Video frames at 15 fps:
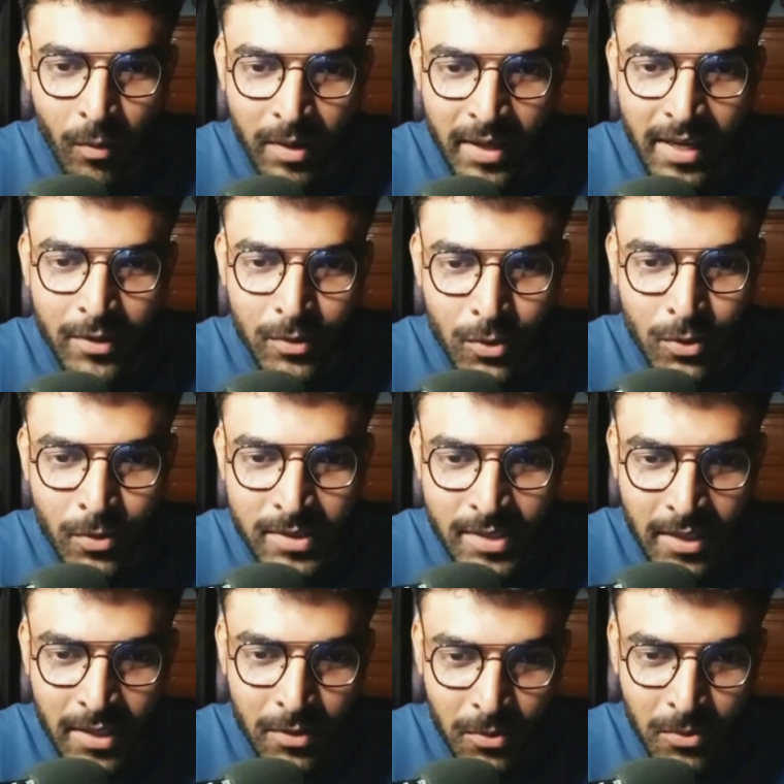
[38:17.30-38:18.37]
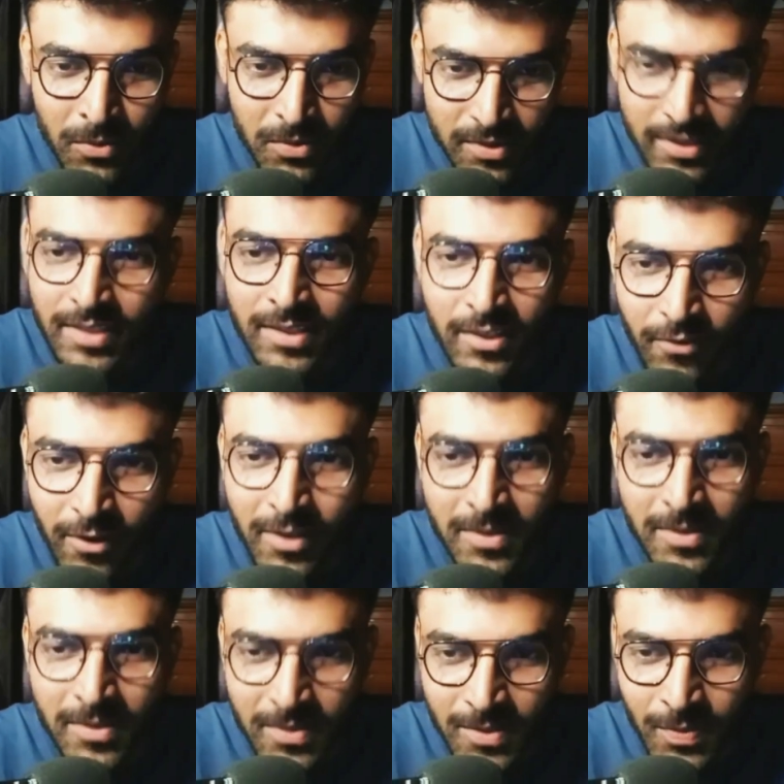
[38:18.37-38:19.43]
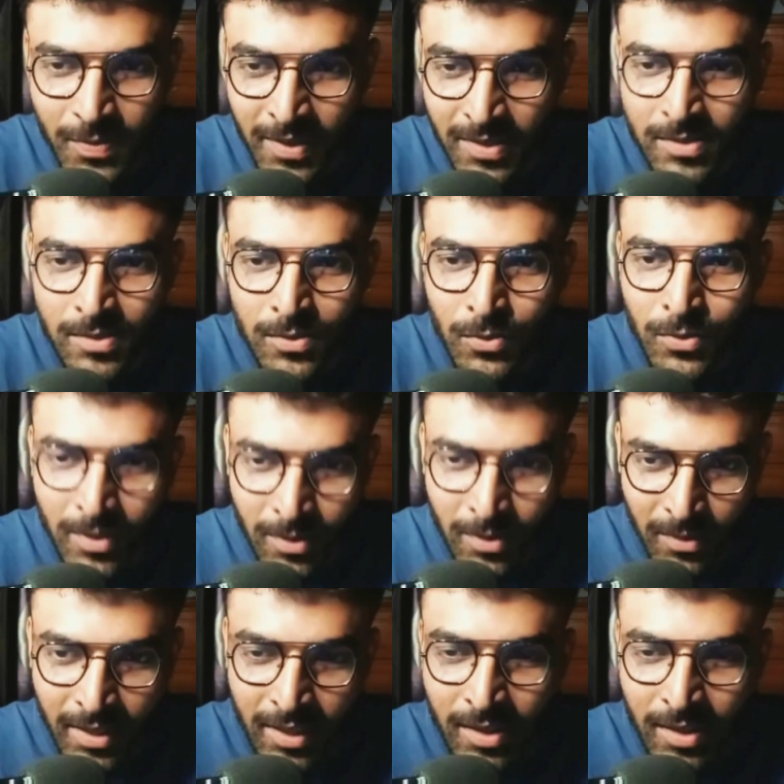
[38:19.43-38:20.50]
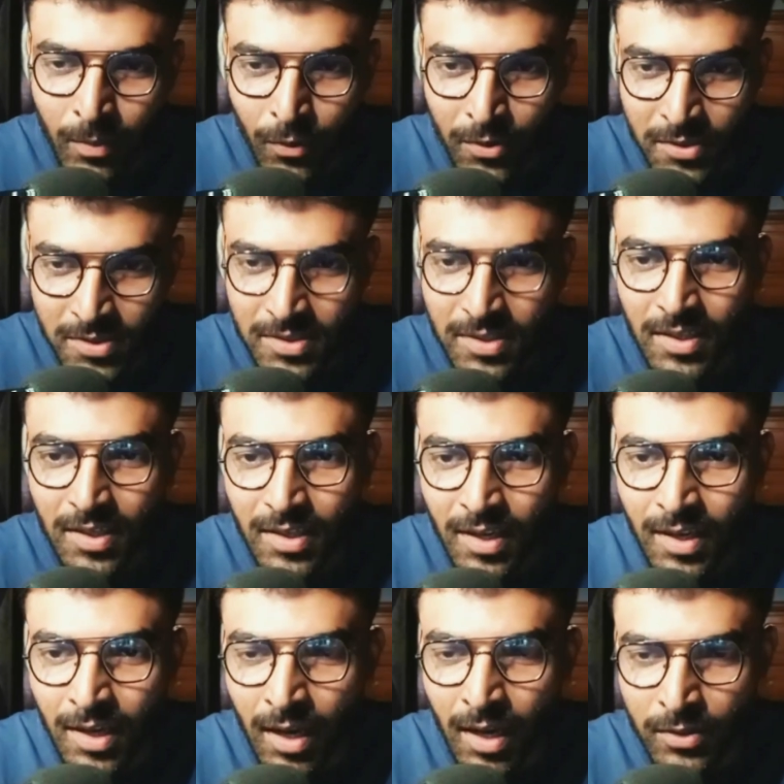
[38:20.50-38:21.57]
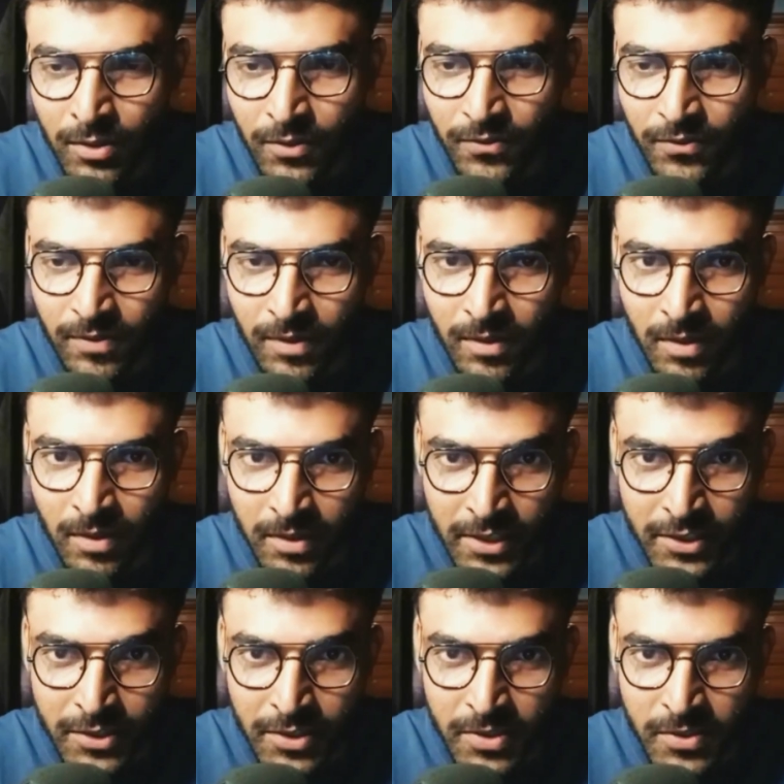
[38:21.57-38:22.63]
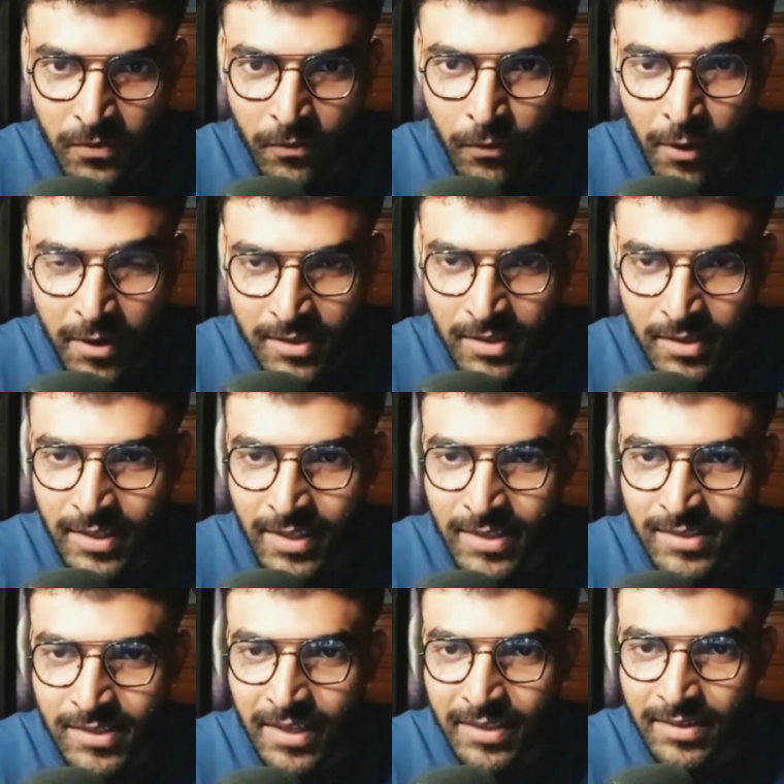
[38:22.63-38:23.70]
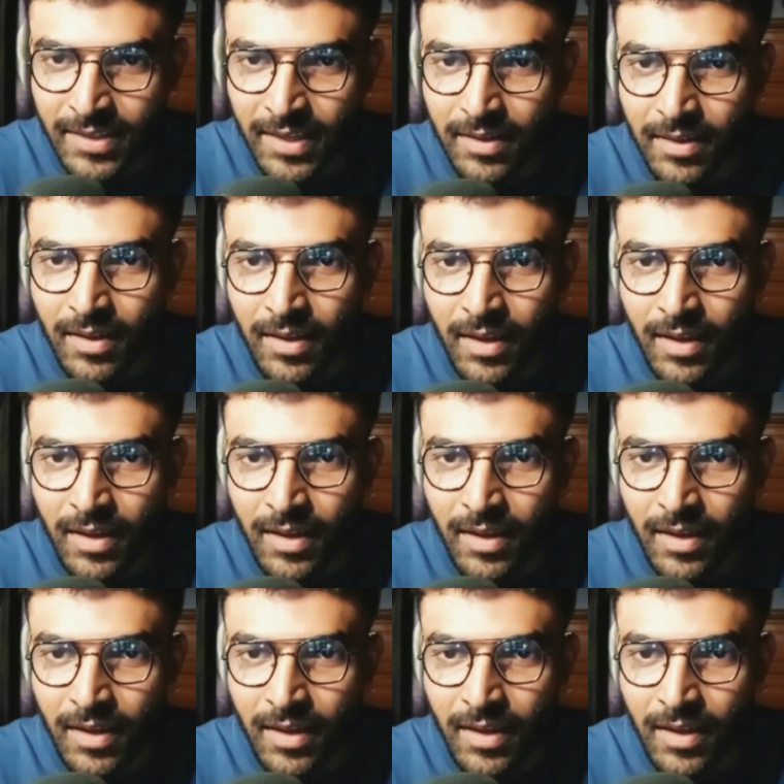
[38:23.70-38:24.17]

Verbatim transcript: what I had to do is I had to sit in the front space to you know get the most out of the teacher's voice and things like that.